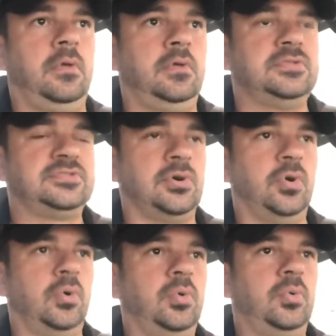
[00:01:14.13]

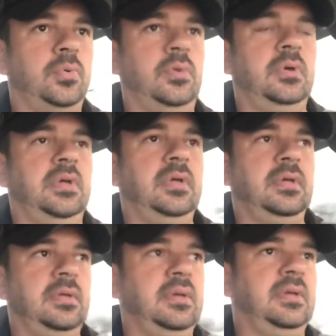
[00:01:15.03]
So
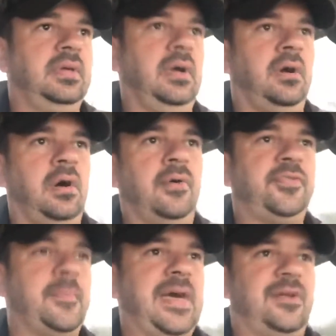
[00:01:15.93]
off the
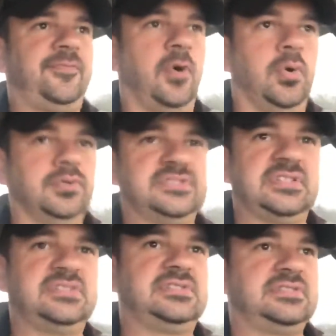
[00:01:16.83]
manifolds,
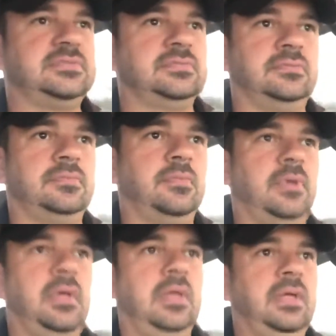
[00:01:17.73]
it's
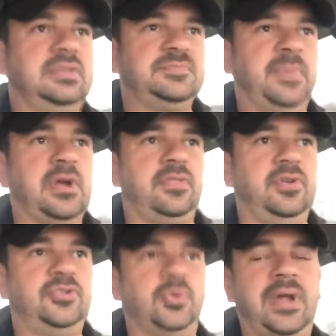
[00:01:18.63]
bigger
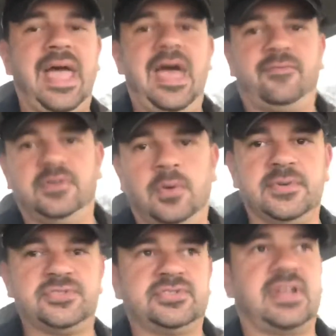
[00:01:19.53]
than a 2.5. It
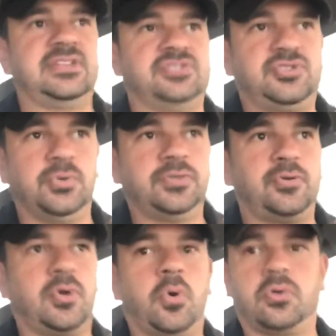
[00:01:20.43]
almost looks like it's a 2
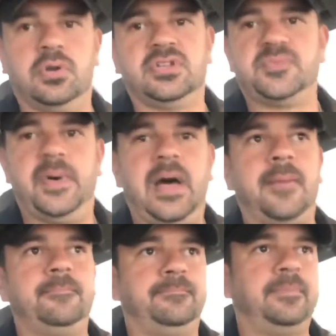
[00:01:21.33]
3/4 inch pipe
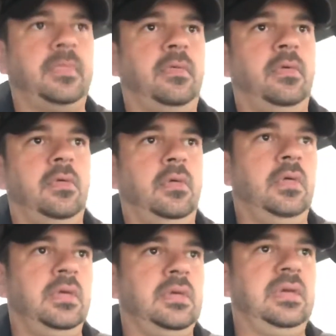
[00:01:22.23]

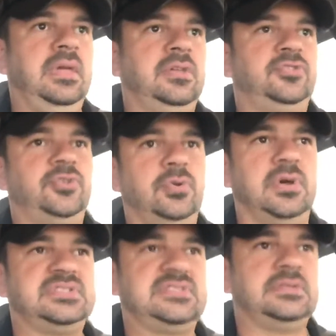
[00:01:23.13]
into a
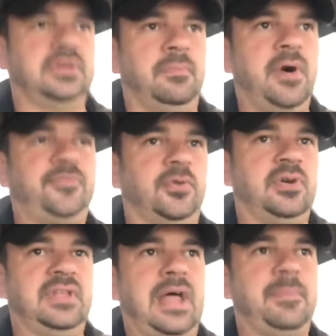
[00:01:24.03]
muffler,
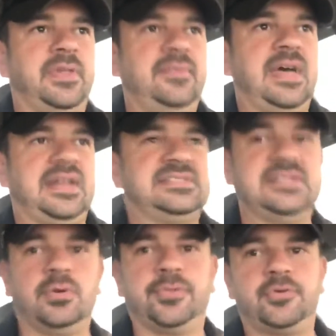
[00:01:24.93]
and then I believe it had a
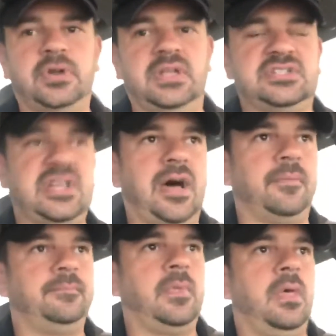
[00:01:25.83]
single 3-inch out.
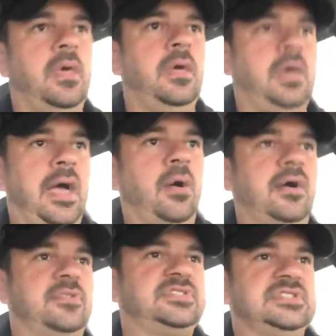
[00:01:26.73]

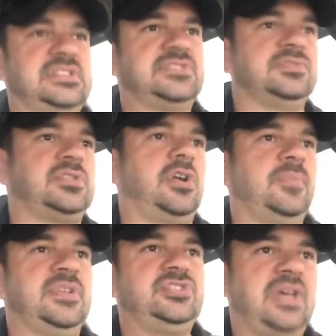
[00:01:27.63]
However, since this one's already
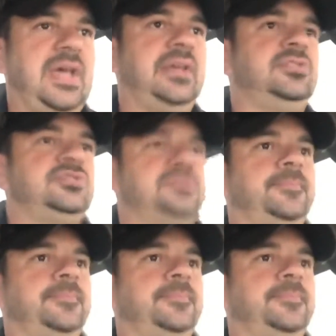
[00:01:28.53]
been changed,